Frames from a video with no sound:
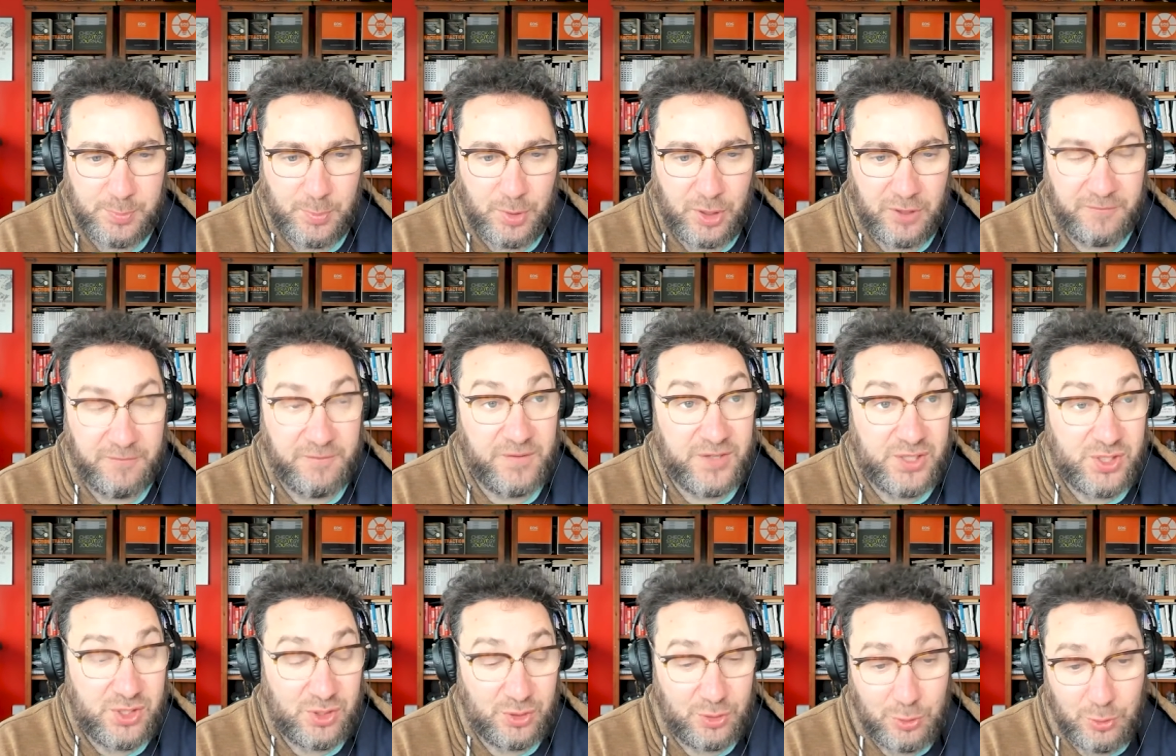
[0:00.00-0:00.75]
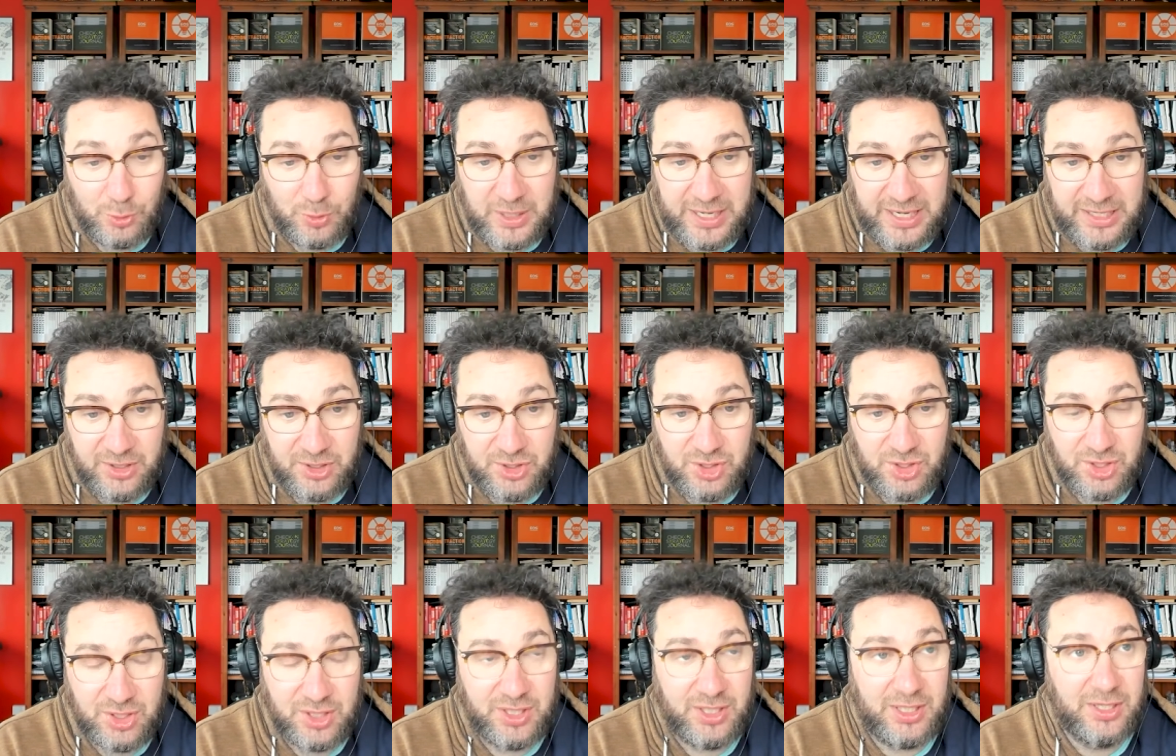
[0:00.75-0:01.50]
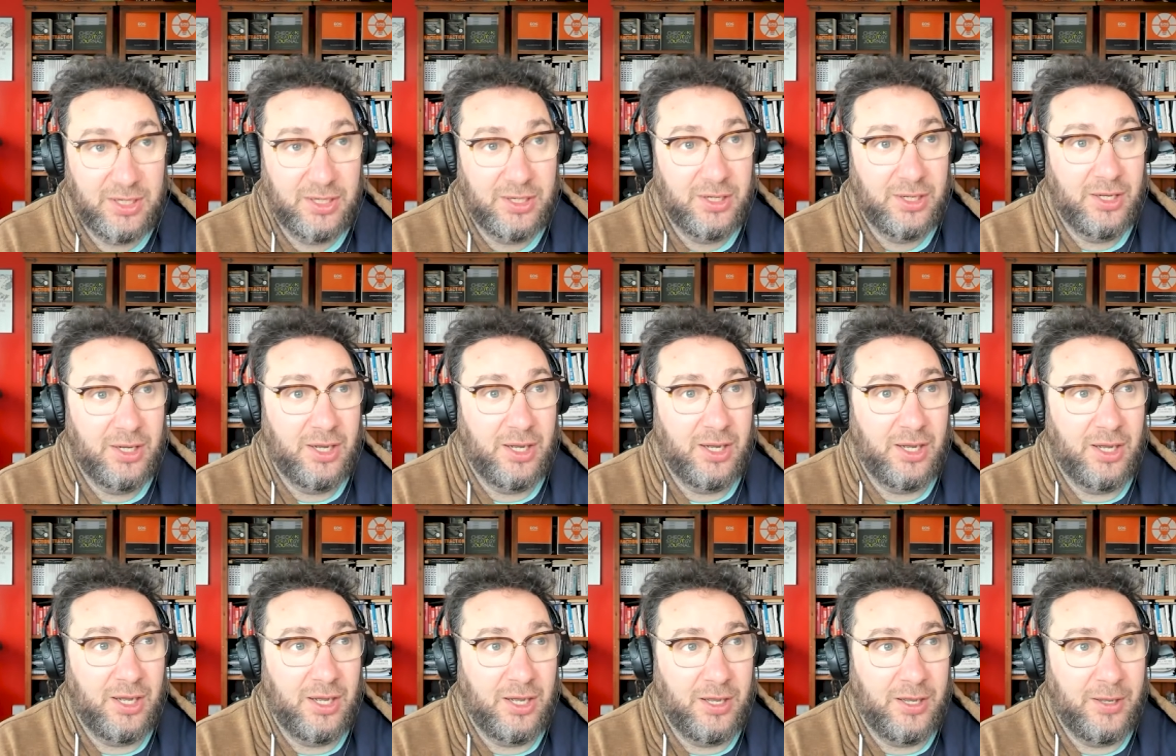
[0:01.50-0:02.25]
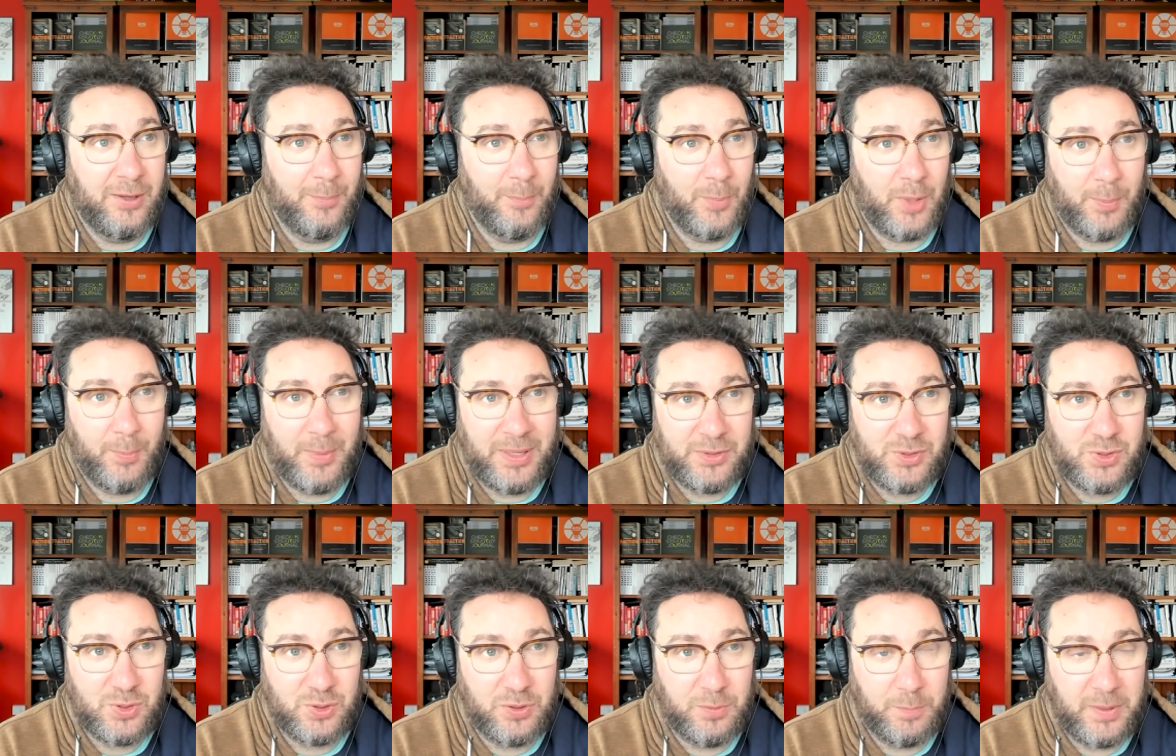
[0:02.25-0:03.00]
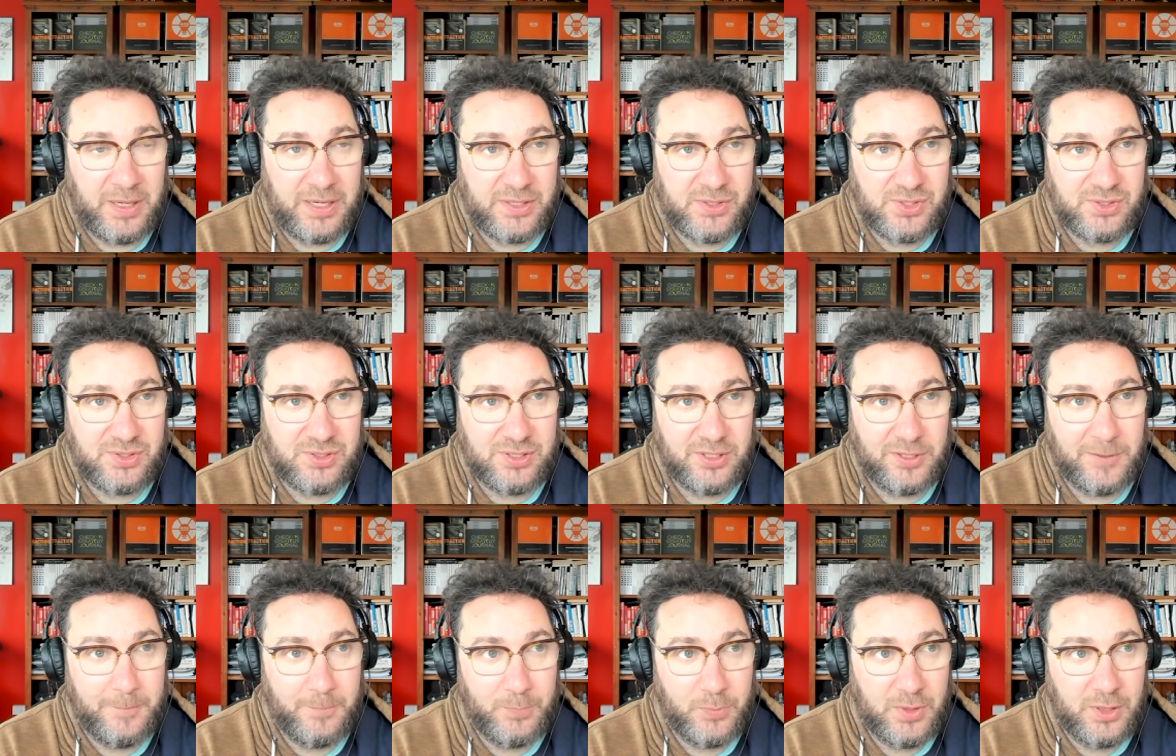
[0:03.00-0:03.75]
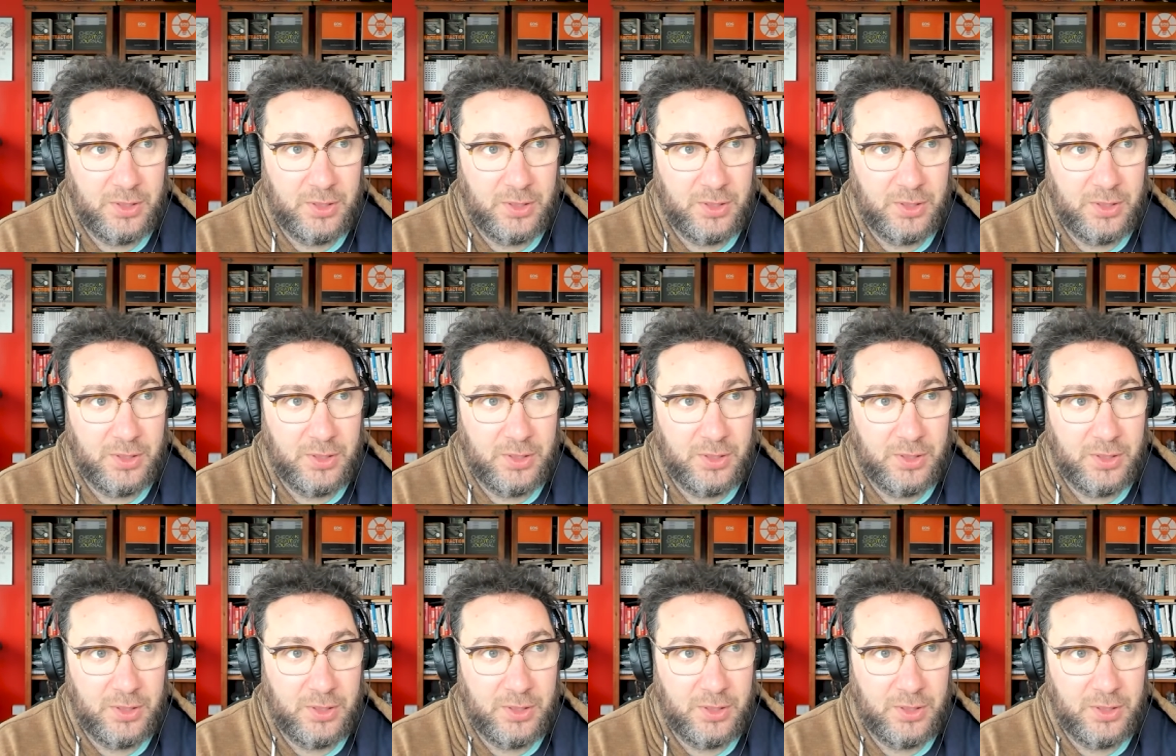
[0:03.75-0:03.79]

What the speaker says: my physical energy, my mental capacity?